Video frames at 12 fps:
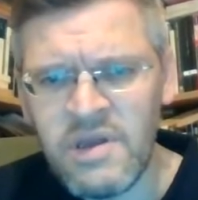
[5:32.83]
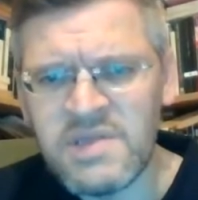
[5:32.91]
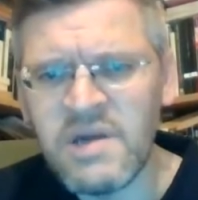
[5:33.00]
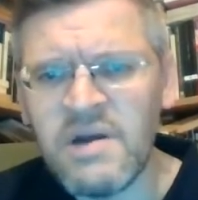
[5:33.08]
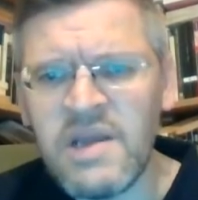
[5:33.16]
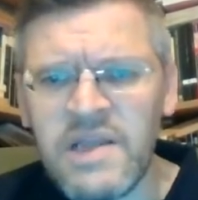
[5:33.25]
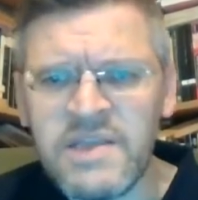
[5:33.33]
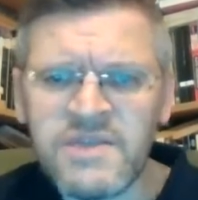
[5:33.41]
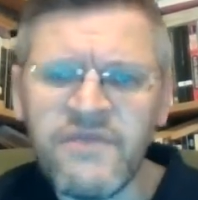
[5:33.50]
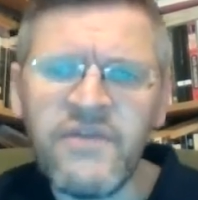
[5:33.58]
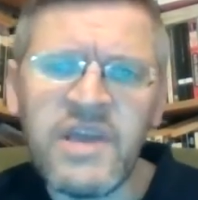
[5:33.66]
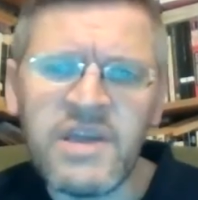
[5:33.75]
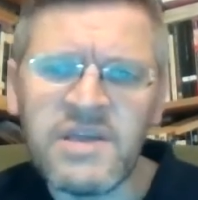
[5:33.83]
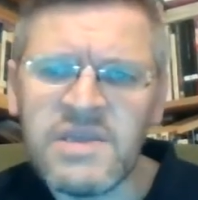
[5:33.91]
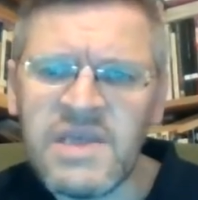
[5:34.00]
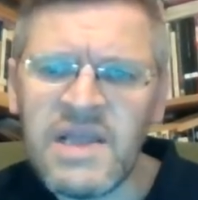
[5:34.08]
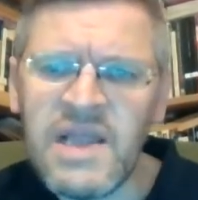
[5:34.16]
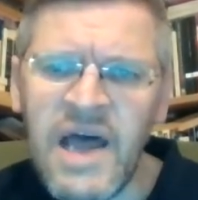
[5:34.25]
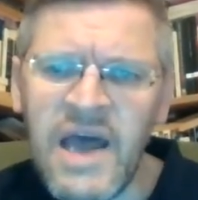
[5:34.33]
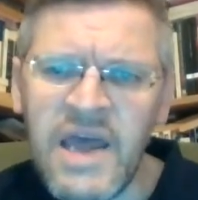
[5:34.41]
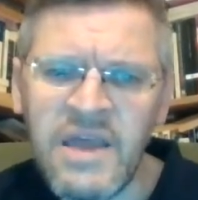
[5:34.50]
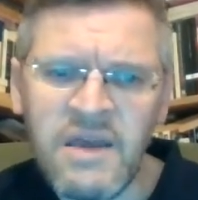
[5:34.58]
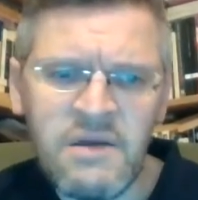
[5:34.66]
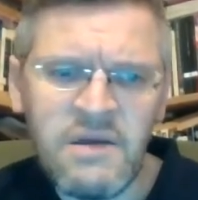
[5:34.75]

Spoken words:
Its eyelids flickered as it lay,